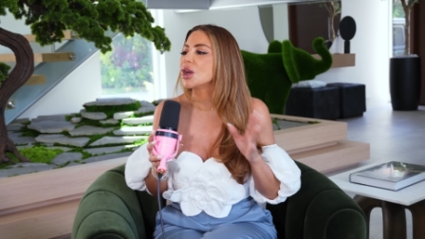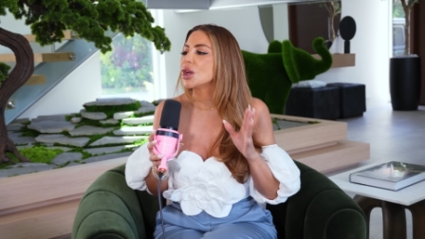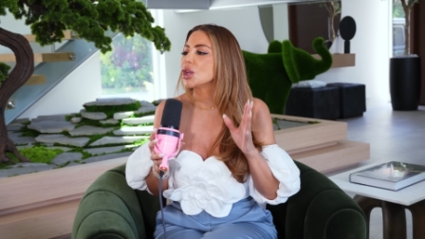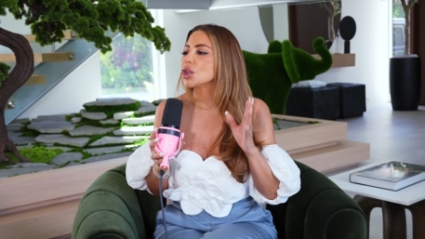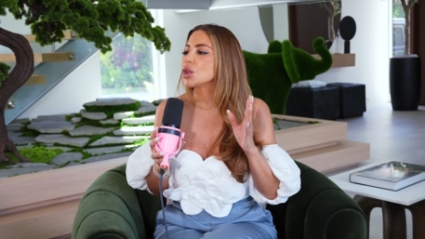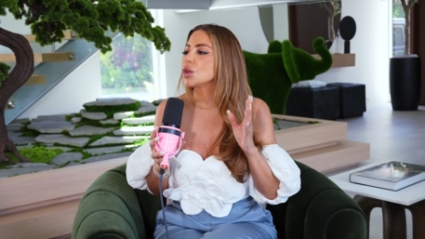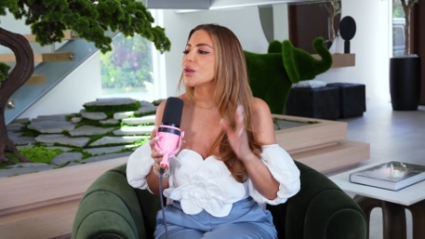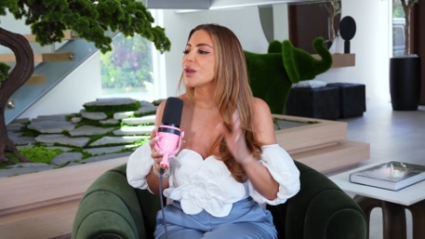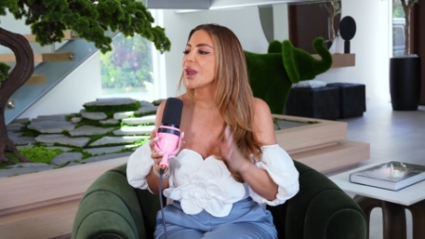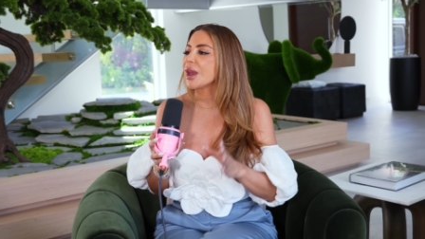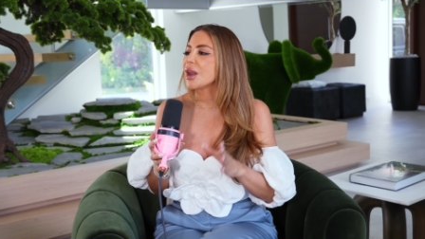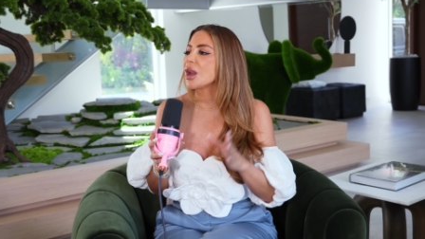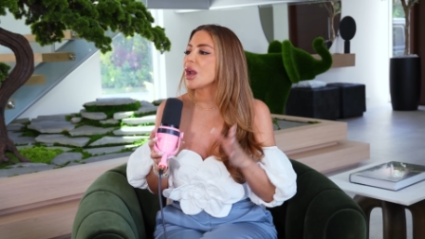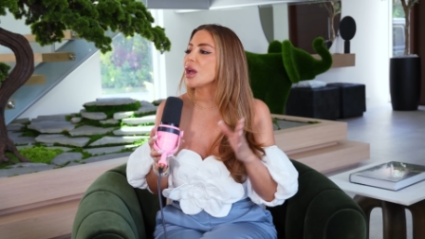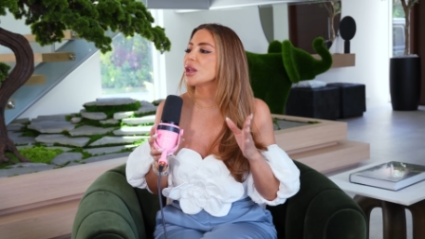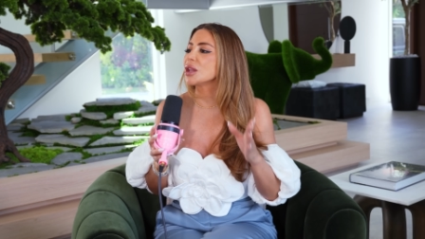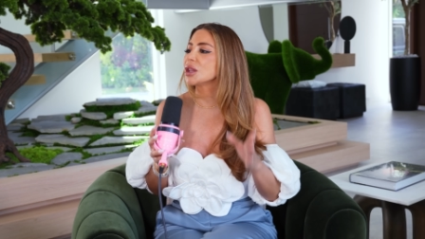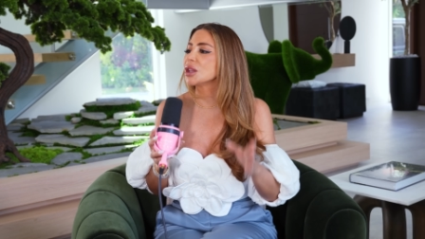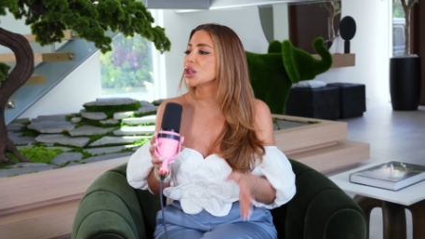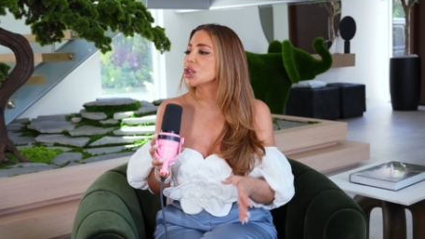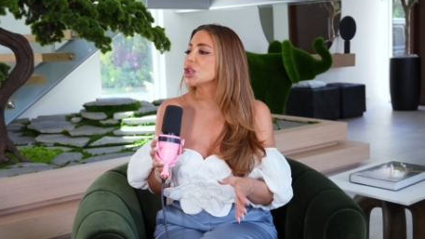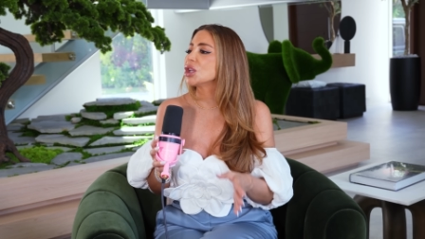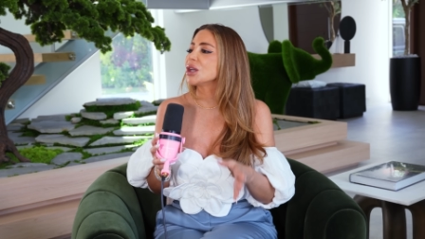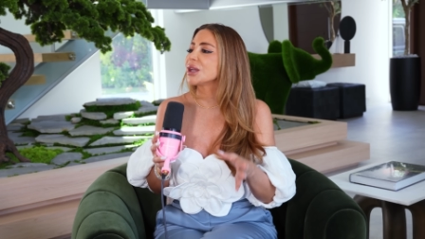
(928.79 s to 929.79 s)
you cannot
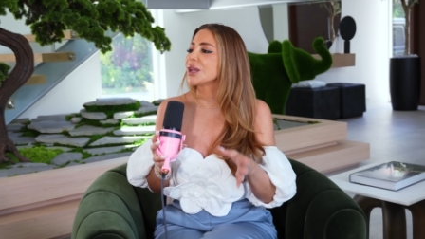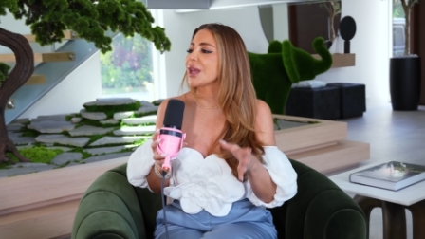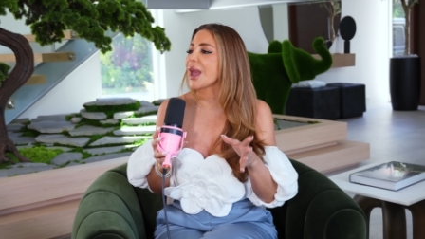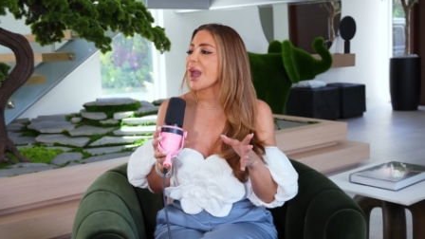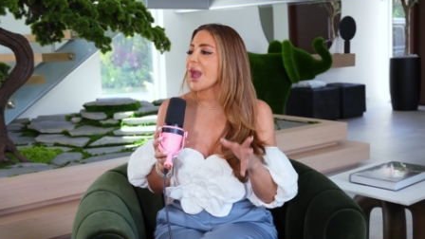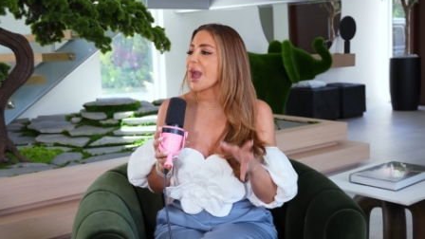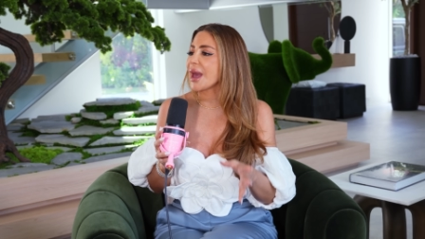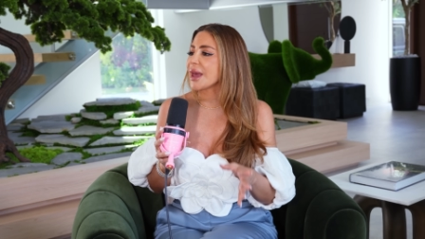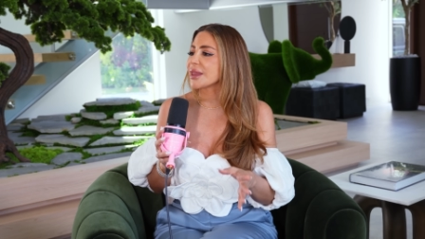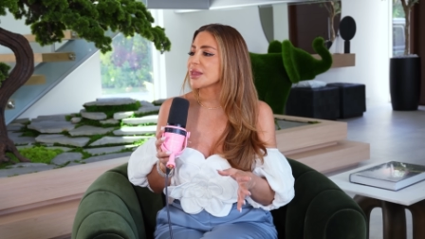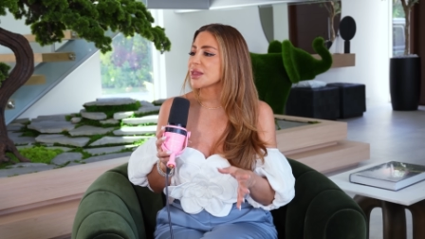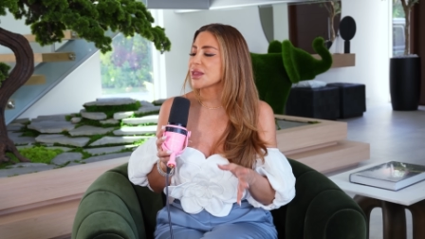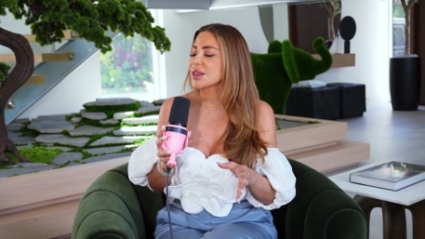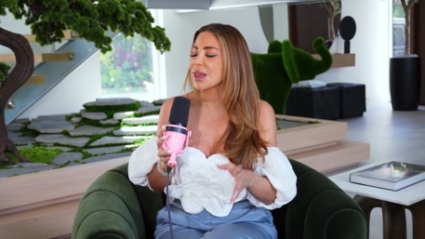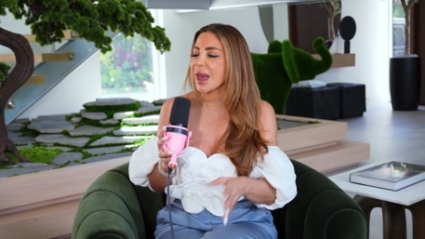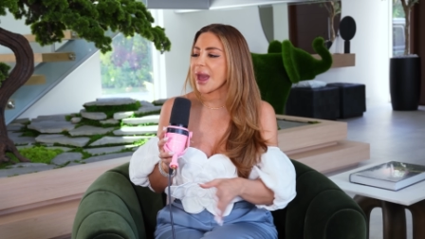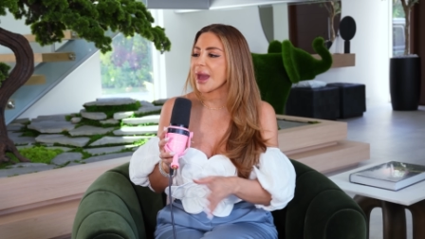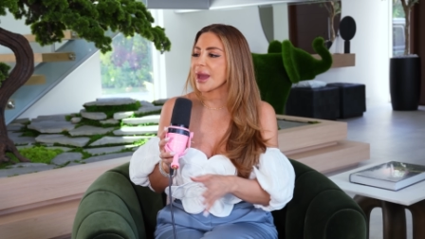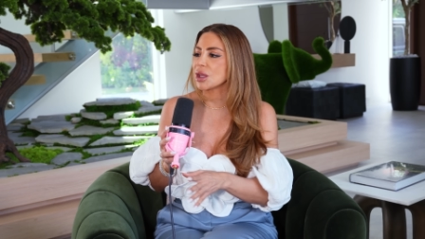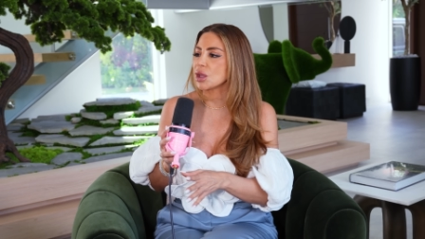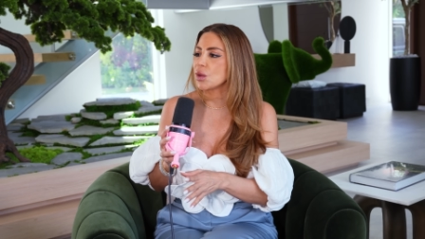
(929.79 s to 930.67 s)
look at that.